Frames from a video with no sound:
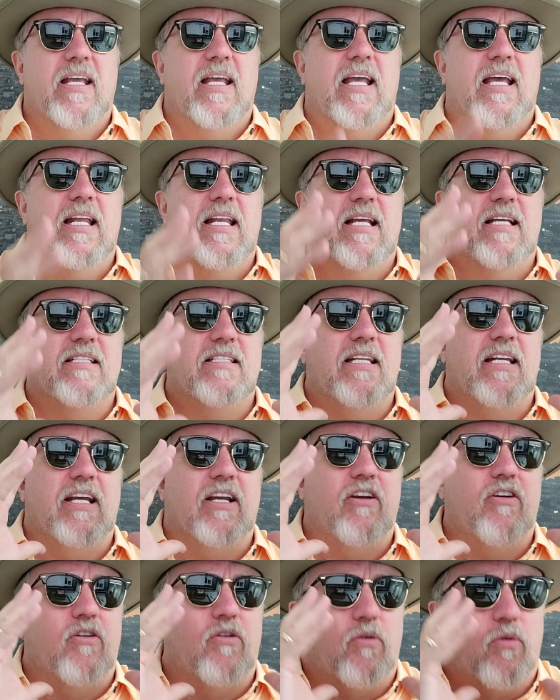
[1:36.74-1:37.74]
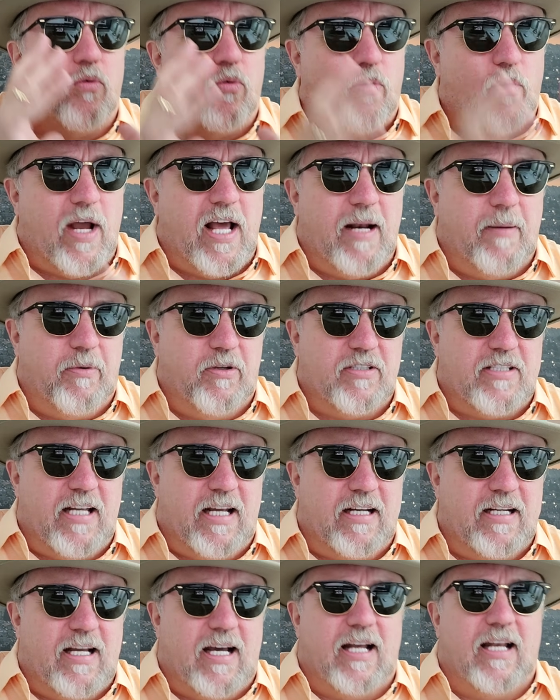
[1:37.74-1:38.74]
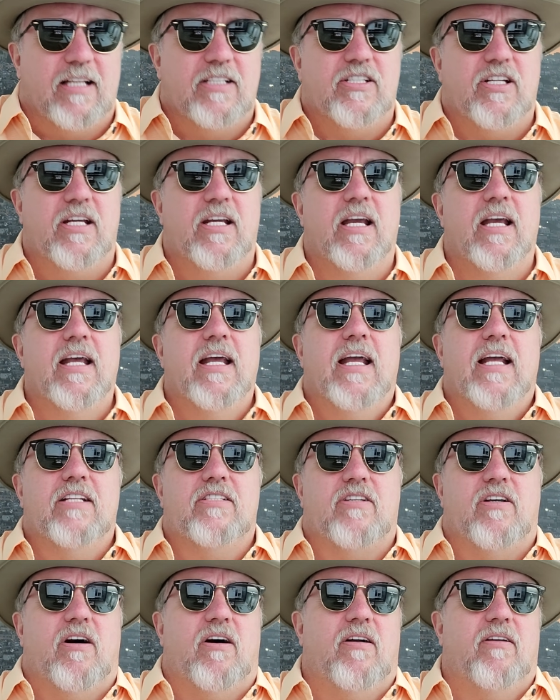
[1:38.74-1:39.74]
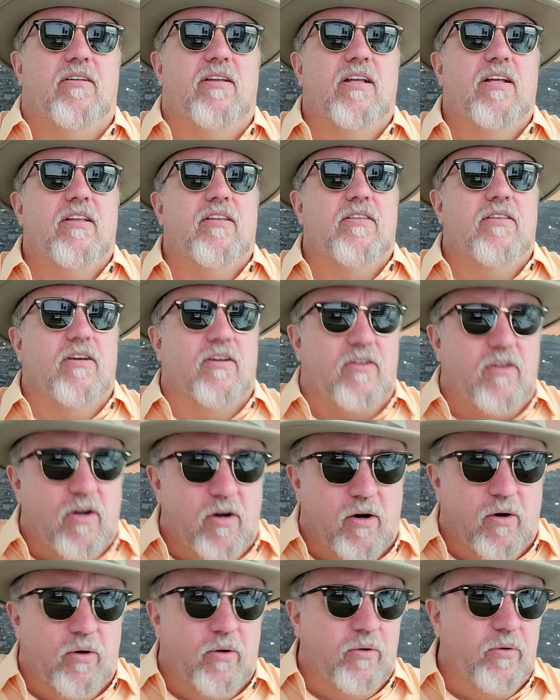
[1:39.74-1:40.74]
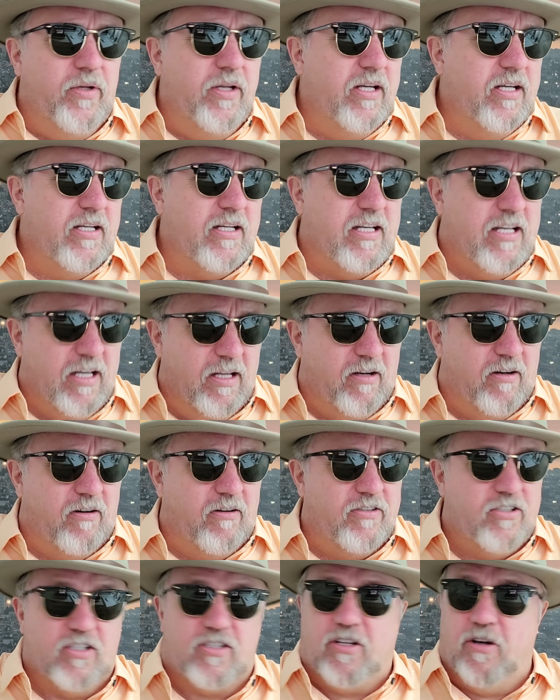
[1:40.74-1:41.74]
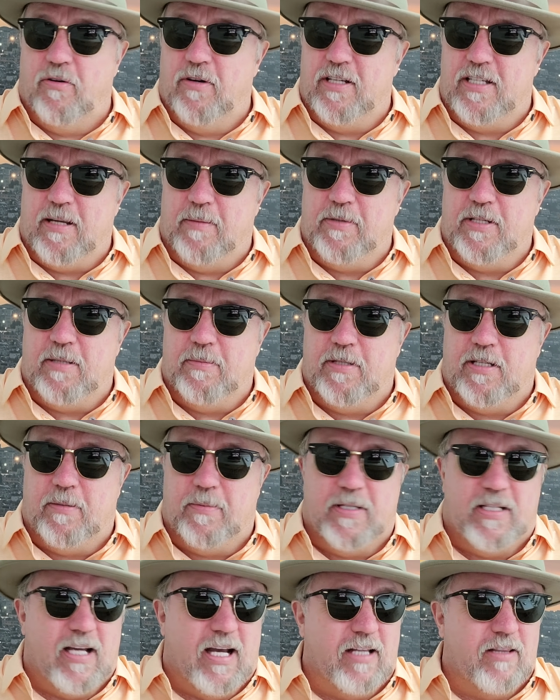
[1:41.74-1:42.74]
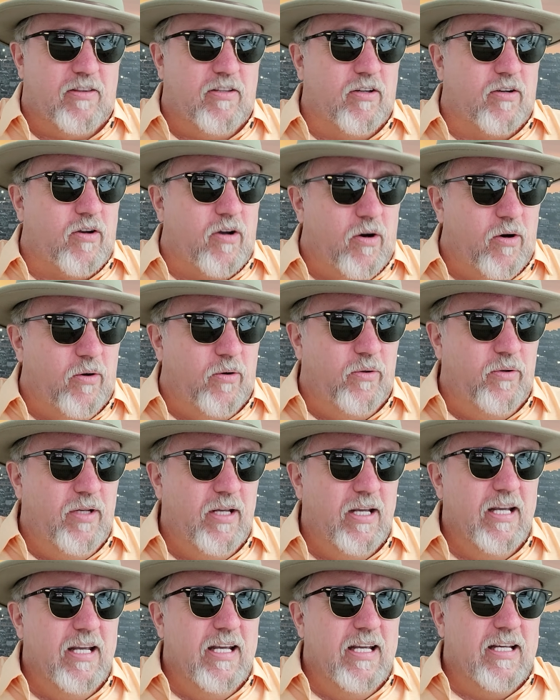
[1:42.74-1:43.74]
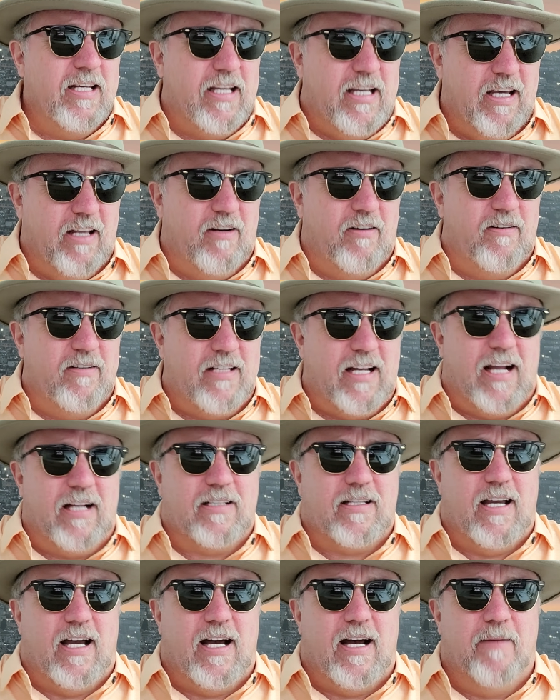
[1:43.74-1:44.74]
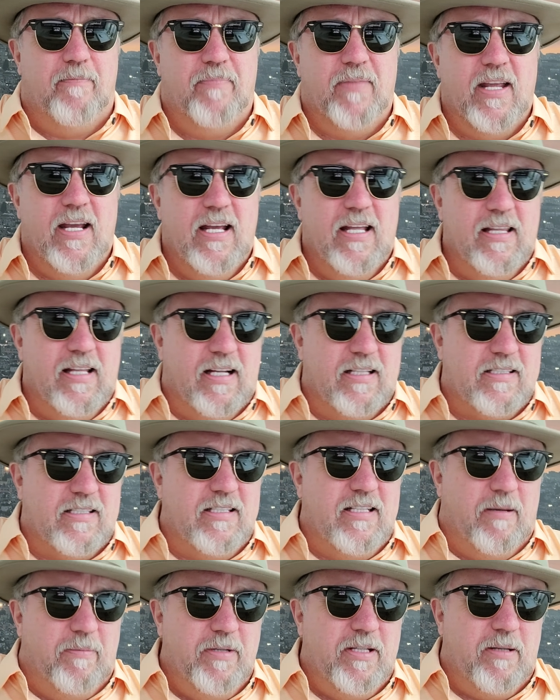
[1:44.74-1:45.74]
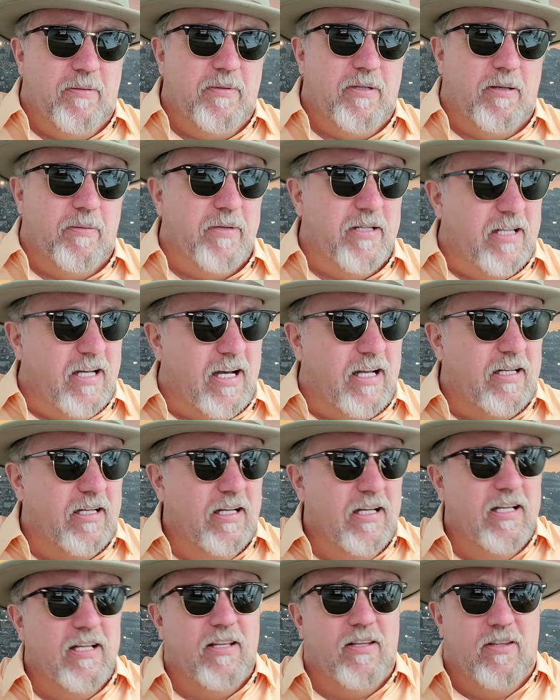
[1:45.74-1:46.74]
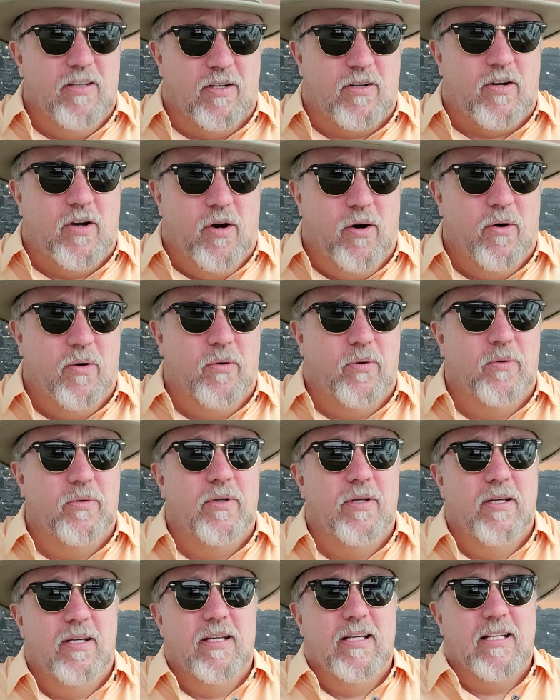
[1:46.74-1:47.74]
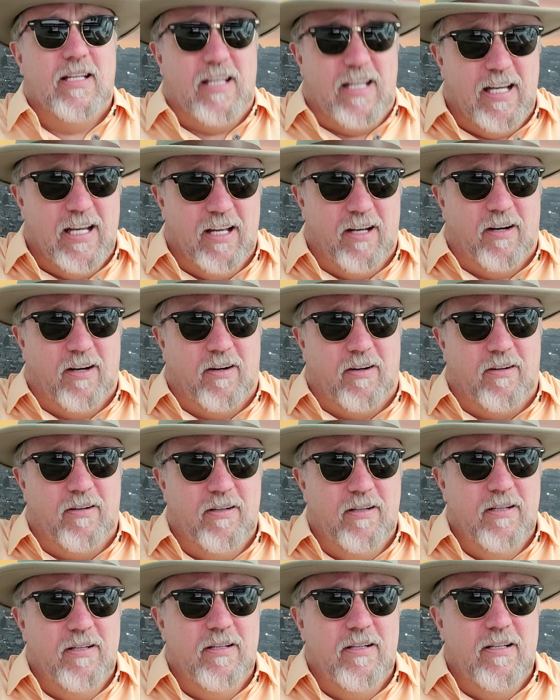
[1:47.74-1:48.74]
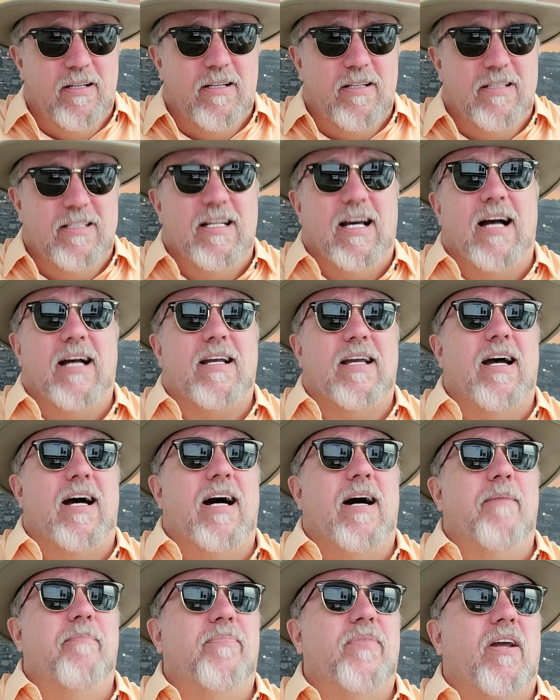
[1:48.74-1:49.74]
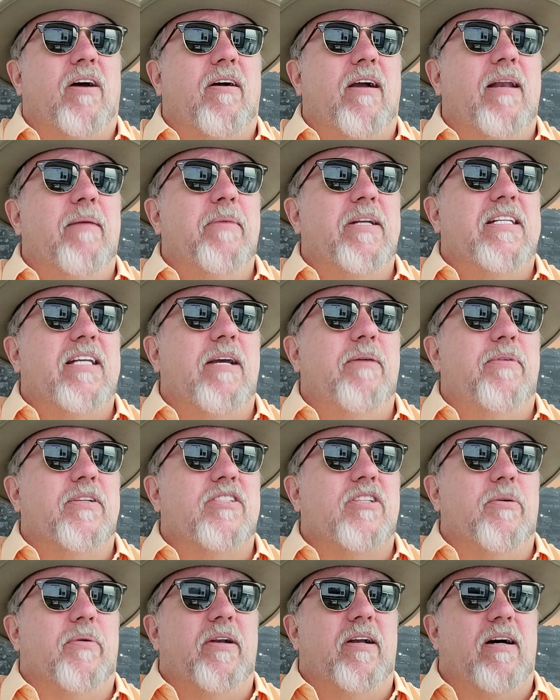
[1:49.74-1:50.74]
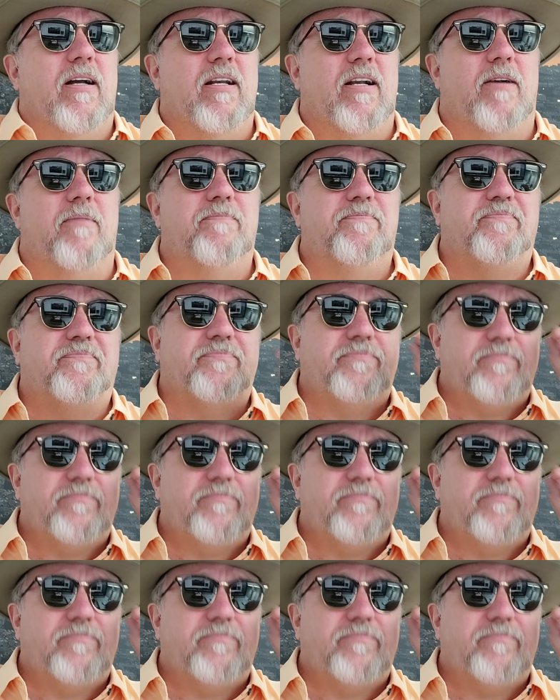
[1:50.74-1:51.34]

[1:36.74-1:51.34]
It is an incredible technology. It's called the Cold Killer. Just go to www.thecoldkiller.com. That's www.thecoldkiller.com. All right, let me tell you what's going on here.